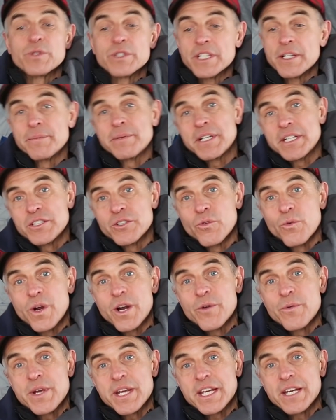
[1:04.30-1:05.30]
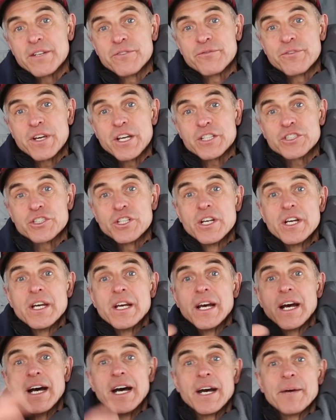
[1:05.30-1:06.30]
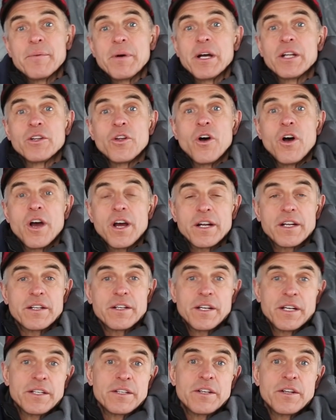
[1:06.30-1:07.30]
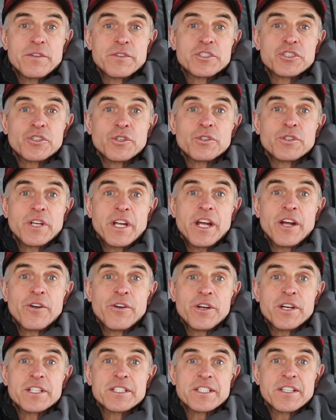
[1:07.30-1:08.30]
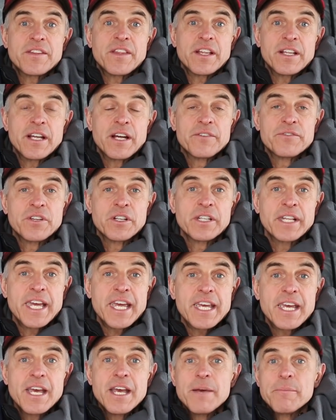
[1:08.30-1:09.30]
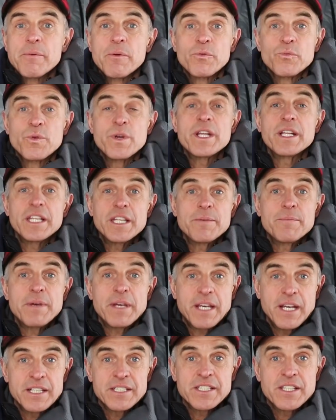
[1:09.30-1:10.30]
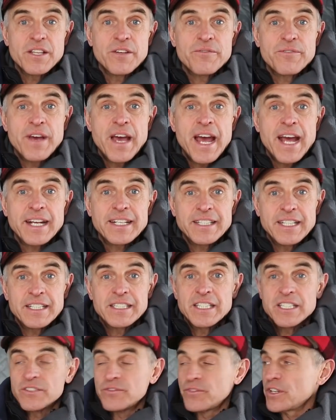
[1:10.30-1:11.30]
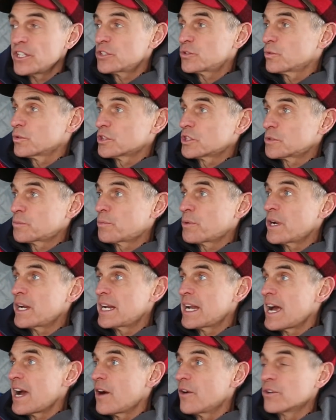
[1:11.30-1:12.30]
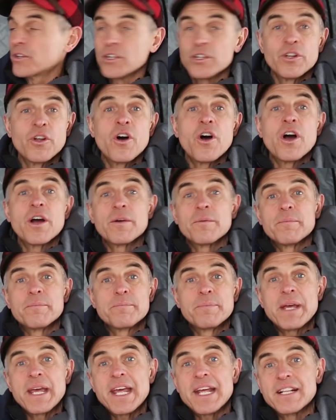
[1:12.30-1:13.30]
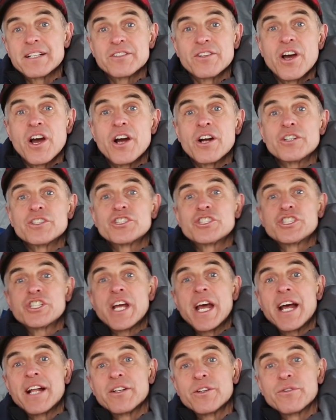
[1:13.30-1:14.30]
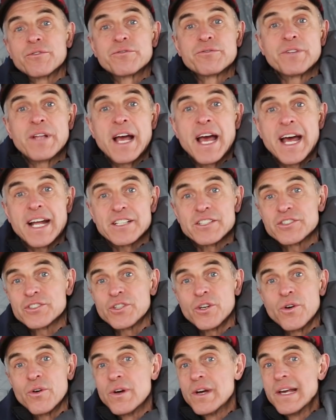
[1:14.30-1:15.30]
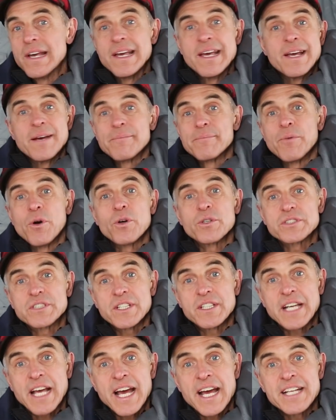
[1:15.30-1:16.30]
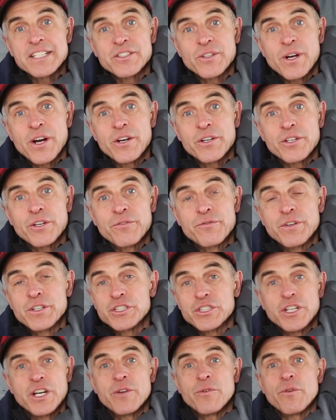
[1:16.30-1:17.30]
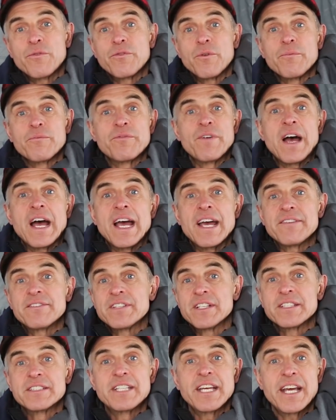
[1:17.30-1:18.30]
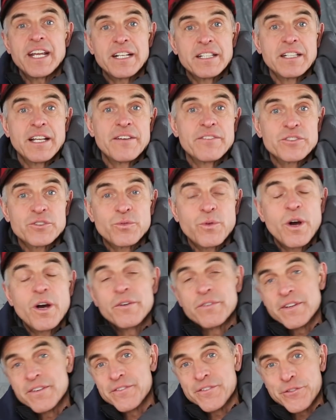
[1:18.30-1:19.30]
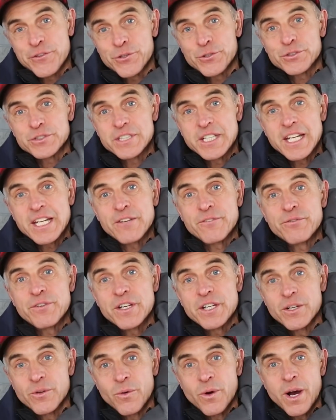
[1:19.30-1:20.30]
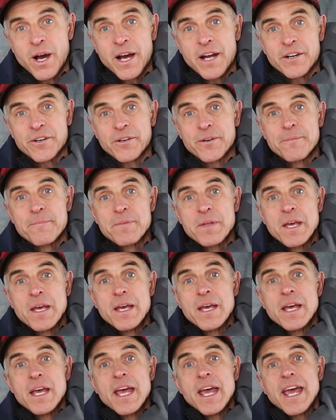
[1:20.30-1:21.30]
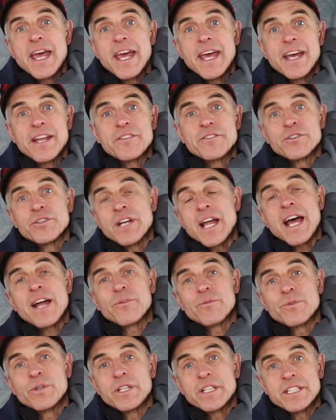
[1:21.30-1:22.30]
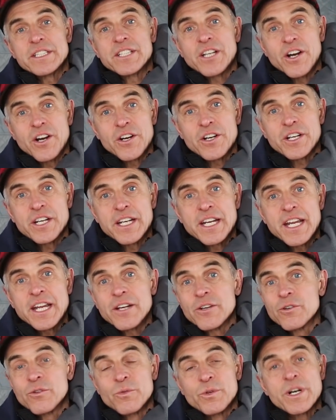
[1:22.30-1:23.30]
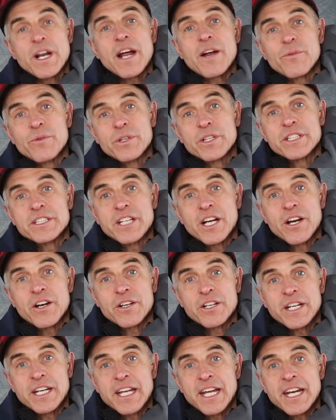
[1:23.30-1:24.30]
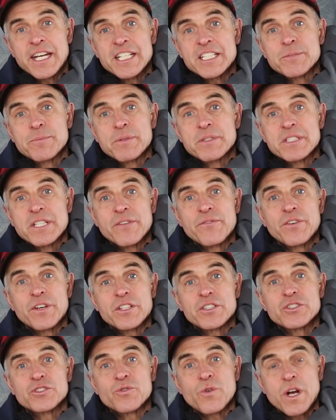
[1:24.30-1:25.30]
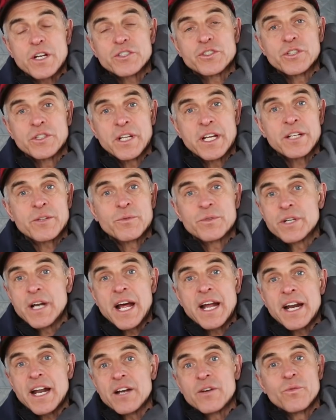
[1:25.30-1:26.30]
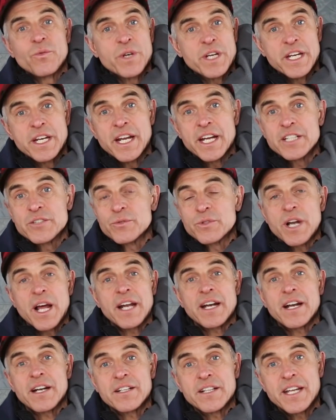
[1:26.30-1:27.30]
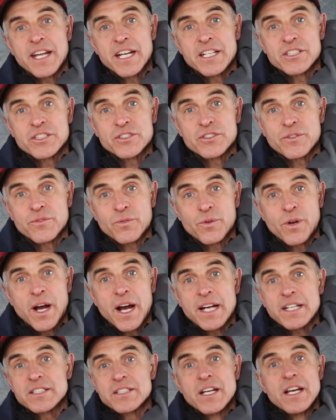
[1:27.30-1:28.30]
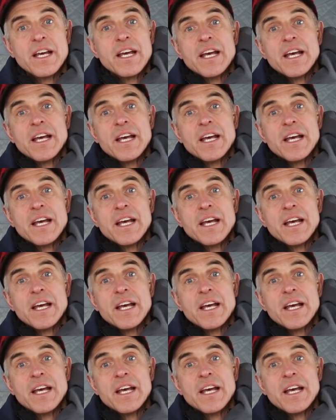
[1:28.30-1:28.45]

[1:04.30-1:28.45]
We're limited to where we can fish along certain areas of the lake, but really because of the fact that these fish will spread out along big, large, shallow flats. So most of the guys are out here fishing anywhere from 5 to 10, 11, 12, even 13 feet of water. And they're not really targeting, or we're not really targeting any specific structure. Like, we're not on a weed edge, we're not on the edges of rocks.